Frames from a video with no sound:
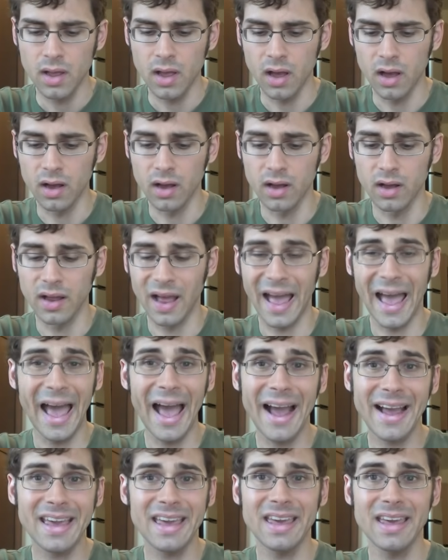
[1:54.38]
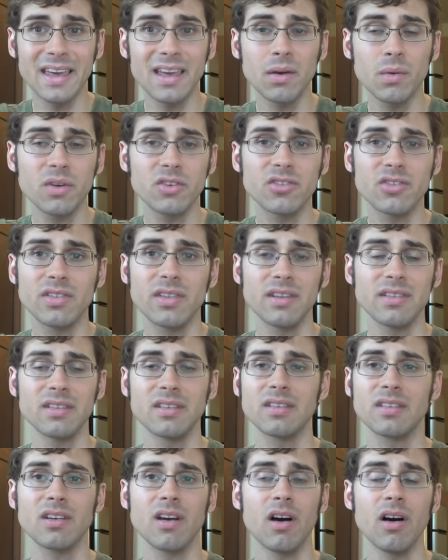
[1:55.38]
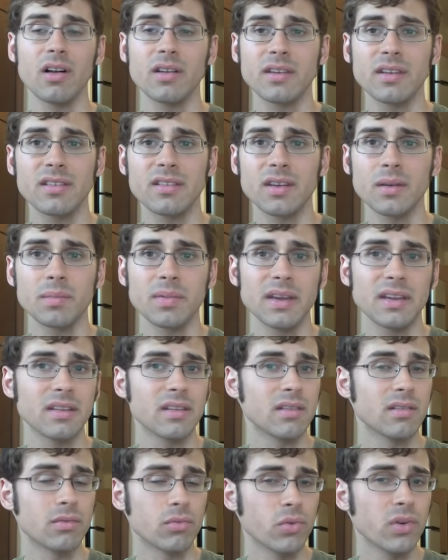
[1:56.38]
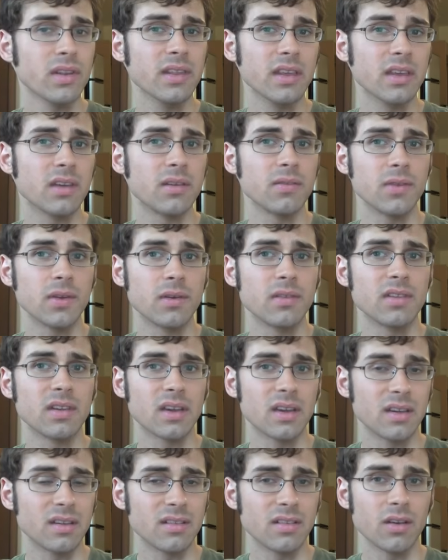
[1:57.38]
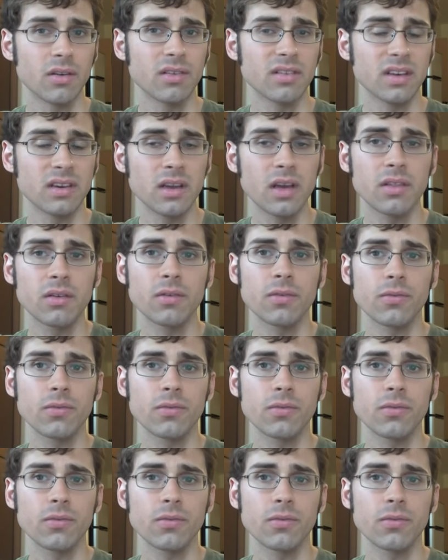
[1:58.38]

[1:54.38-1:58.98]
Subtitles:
Aki, which this is called in some places, is really confusing because there's another